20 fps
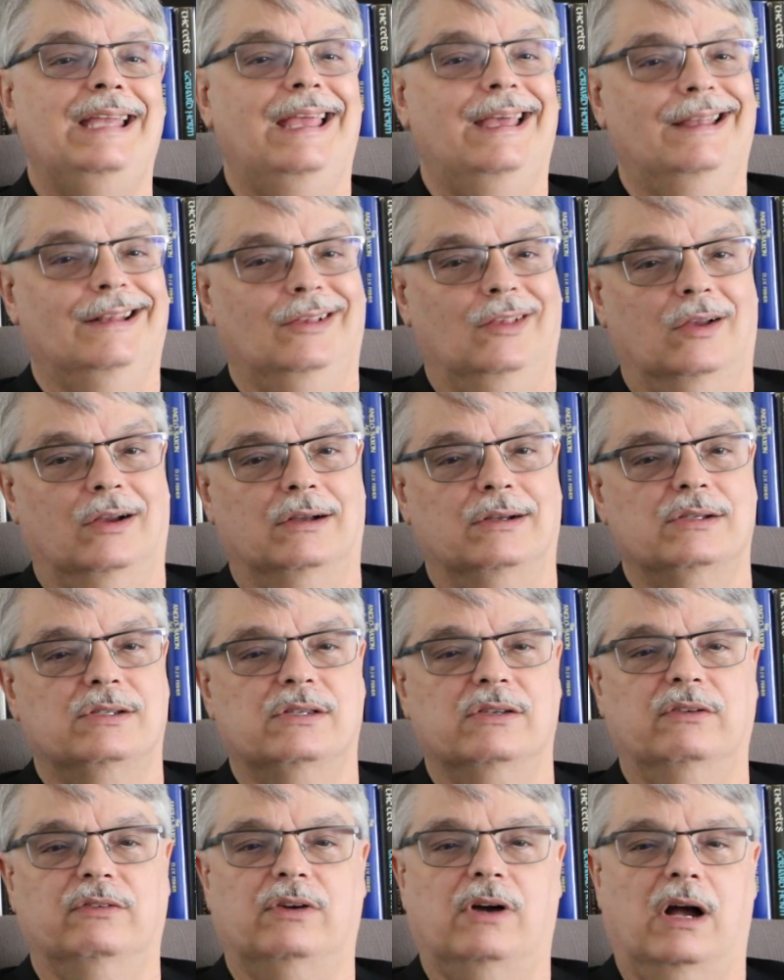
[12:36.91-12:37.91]

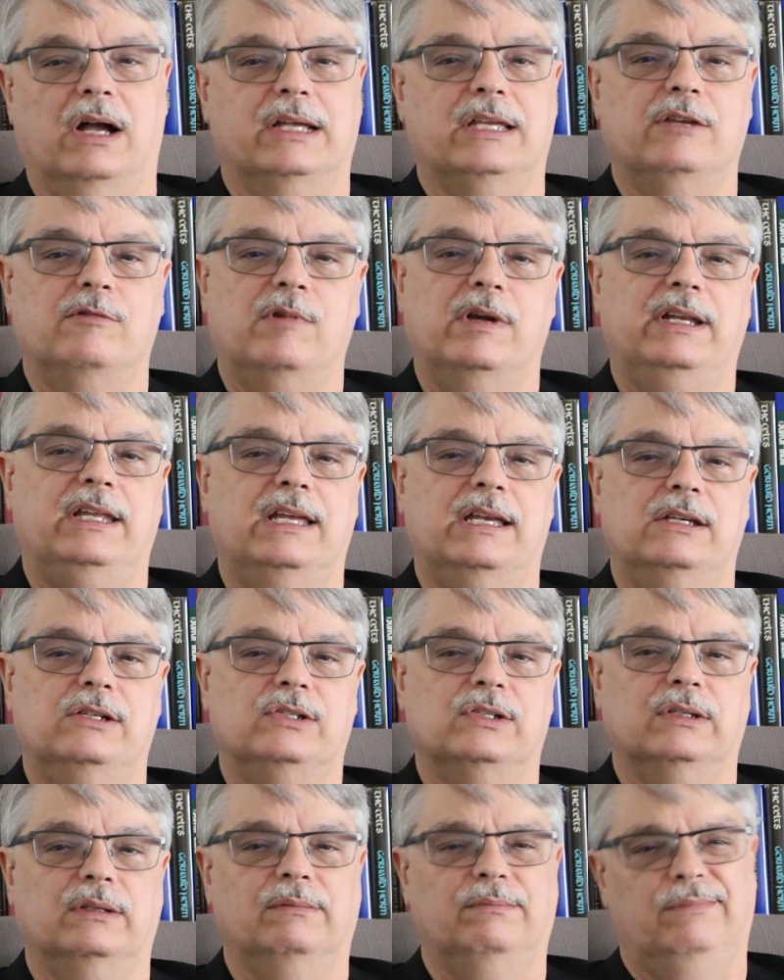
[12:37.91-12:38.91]
analogs of Hawking
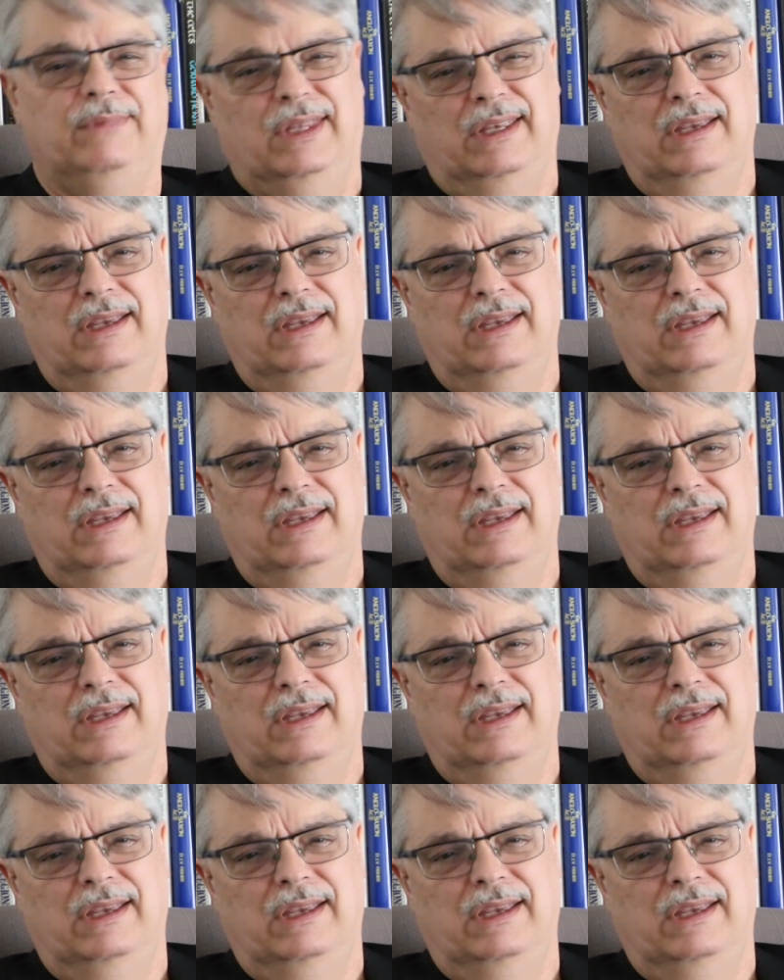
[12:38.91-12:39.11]
radiation.